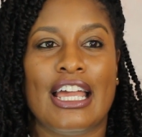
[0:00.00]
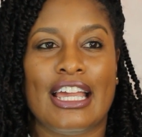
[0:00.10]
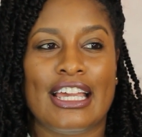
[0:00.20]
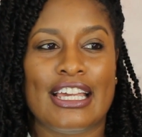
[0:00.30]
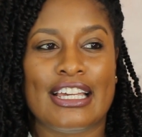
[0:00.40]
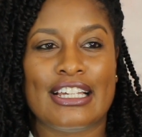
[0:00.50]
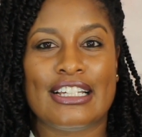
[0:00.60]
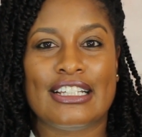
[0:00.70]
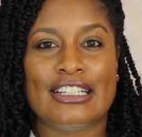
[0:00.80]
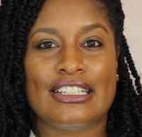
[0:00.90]

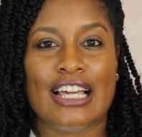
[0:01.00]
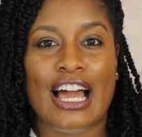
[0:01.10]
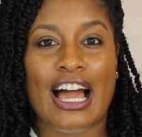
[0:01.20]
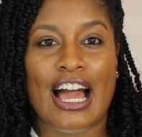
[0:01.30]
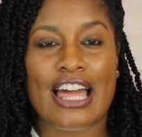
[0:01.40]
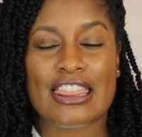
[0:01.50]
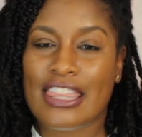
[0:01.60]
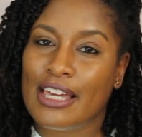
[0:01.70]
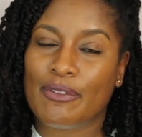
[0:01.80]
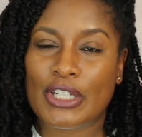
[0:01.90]
And I
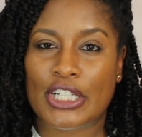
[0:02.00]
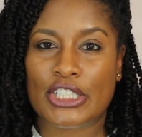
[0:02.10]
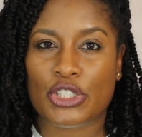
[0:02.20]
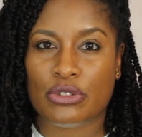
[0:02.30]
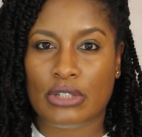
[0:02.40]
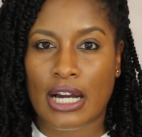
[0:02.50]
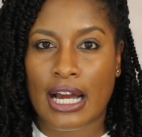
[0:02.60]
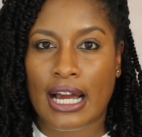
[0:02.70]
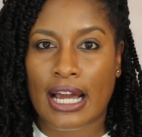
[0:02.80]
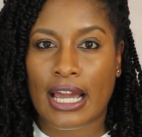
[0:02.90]
think I'm gonna
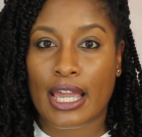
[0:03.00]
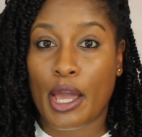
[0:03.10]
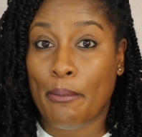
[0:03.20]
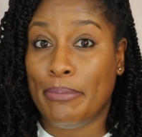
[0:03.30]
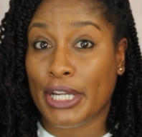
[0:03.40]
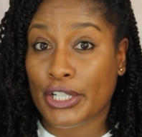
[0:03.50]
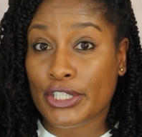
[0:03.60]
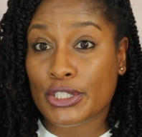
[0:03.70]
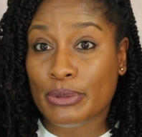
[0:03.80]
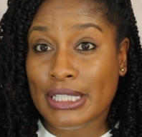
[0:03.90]
try
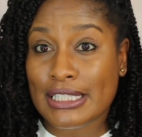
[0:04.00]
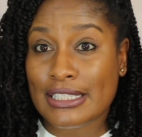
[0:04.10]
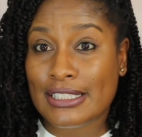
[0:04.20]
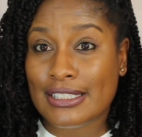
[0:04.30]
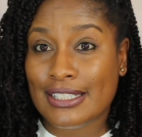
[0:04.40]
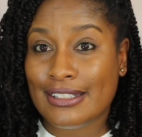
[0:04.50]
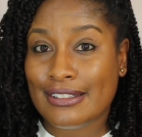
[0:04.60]
bigger twists